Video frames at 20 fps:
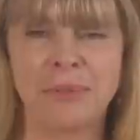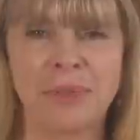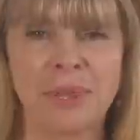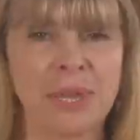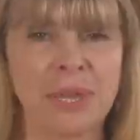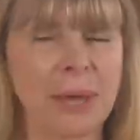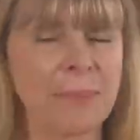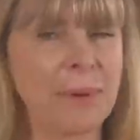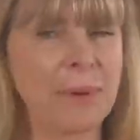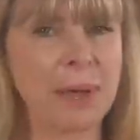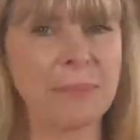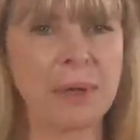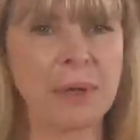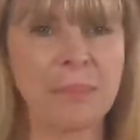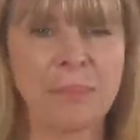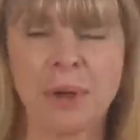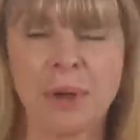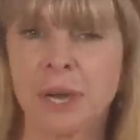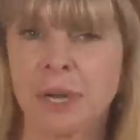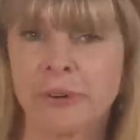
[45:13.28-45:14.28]
think, I'll buy my
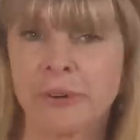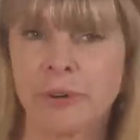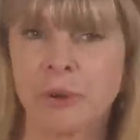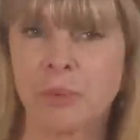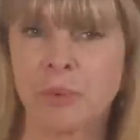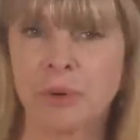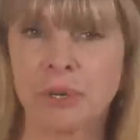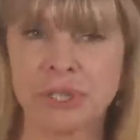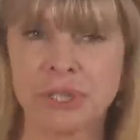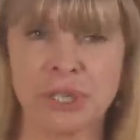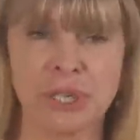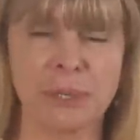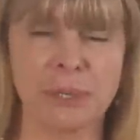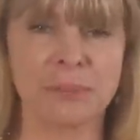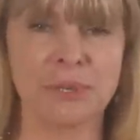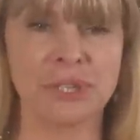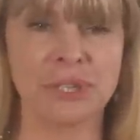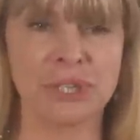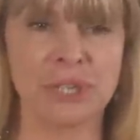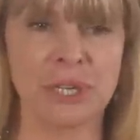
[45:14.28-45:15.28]
partner a washing
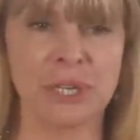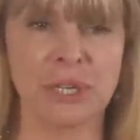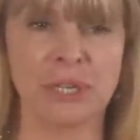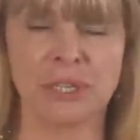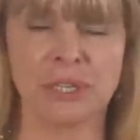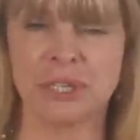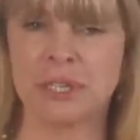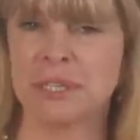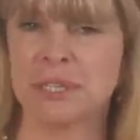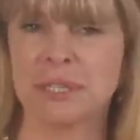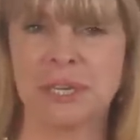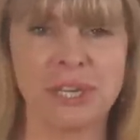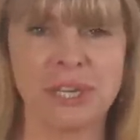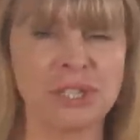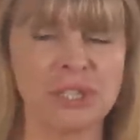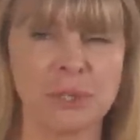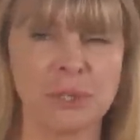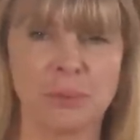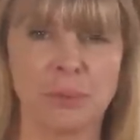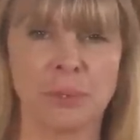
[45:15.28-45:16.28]
machine. She said
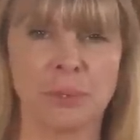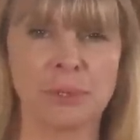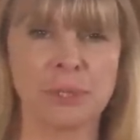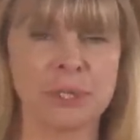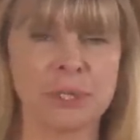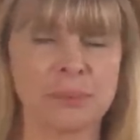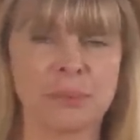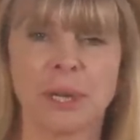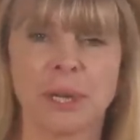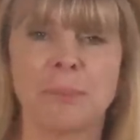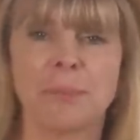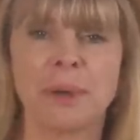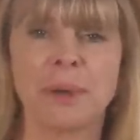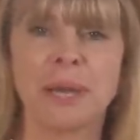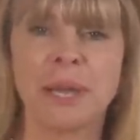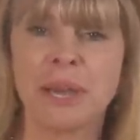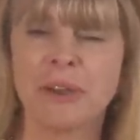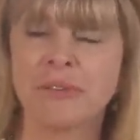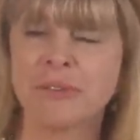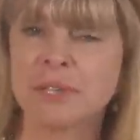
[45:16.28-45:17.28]
she wants one. I'll
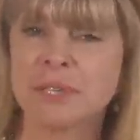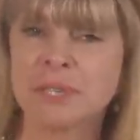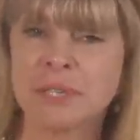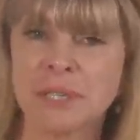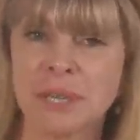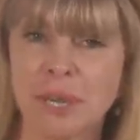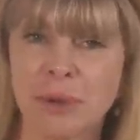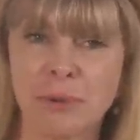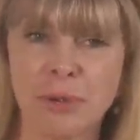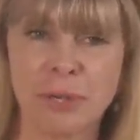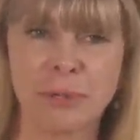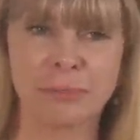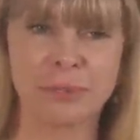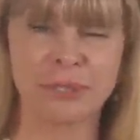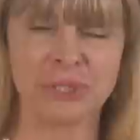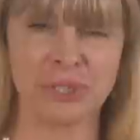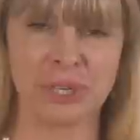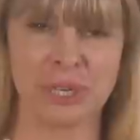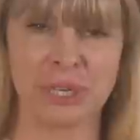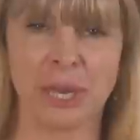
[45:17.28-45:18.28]
buy her a sewing
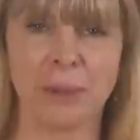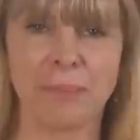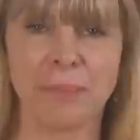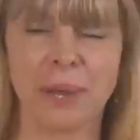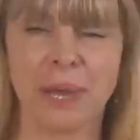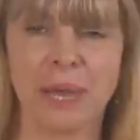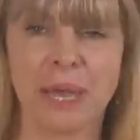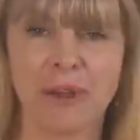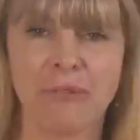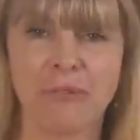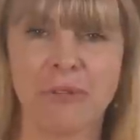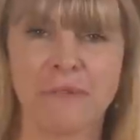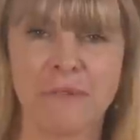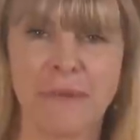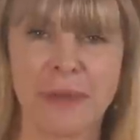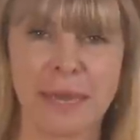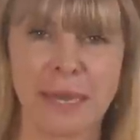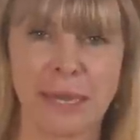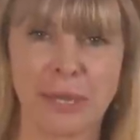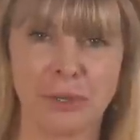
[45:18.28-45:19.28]
machine. I'll buy her a
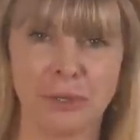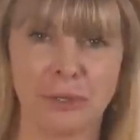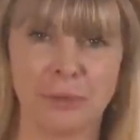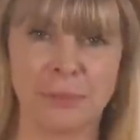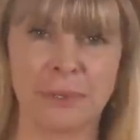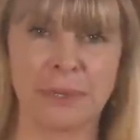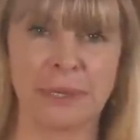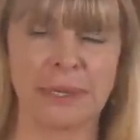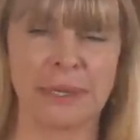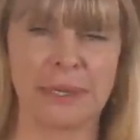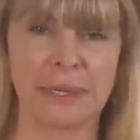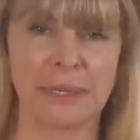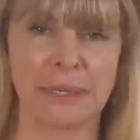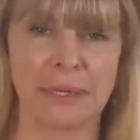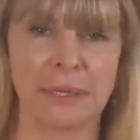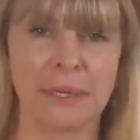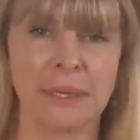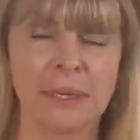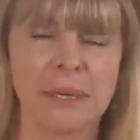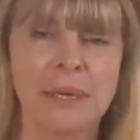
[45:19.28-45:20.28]
vacuum
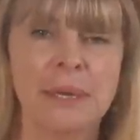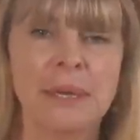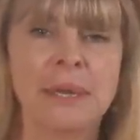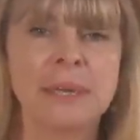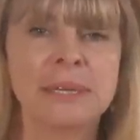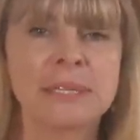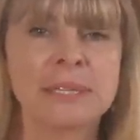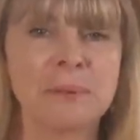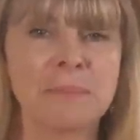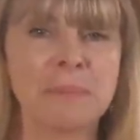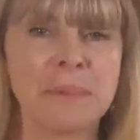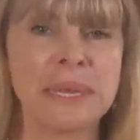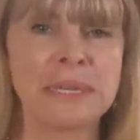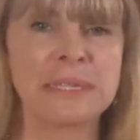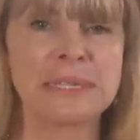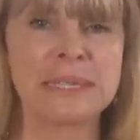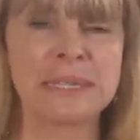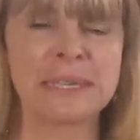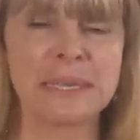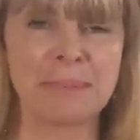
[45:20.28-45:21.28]
cleaner.
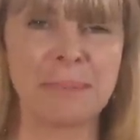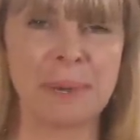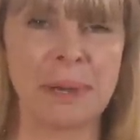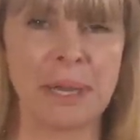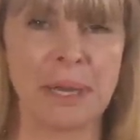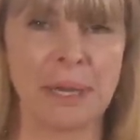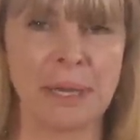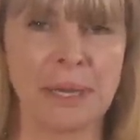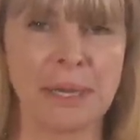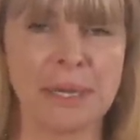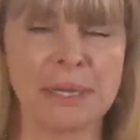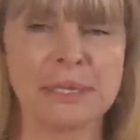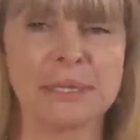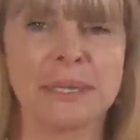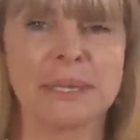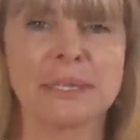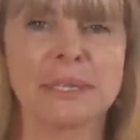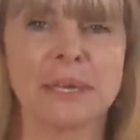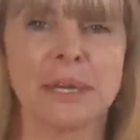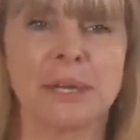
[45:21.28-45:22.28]
Domestic
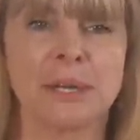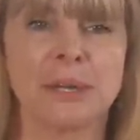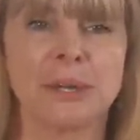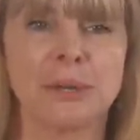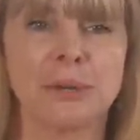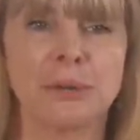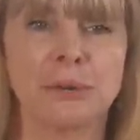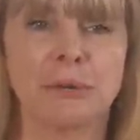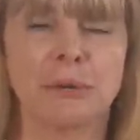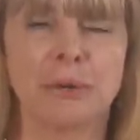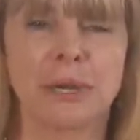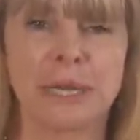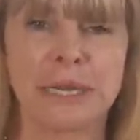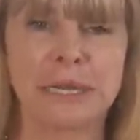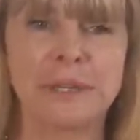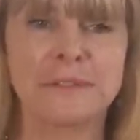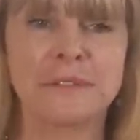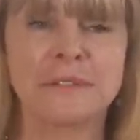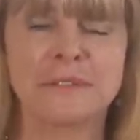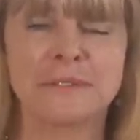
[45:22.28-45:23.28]
appliances are not
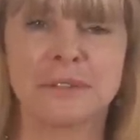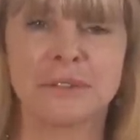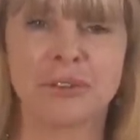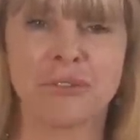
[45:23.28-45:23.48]
gifts for